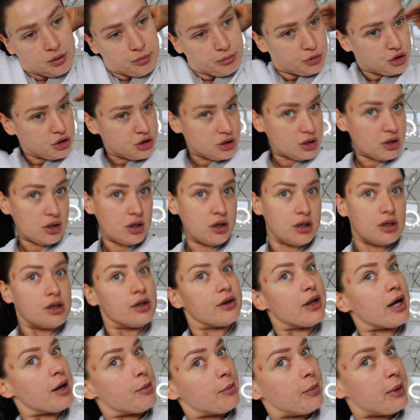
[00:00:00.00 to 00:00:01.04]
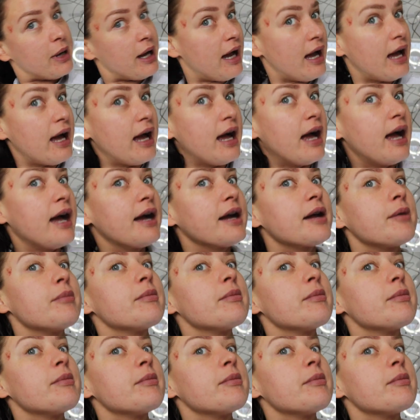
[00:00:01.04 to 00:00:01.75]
brushing all that back,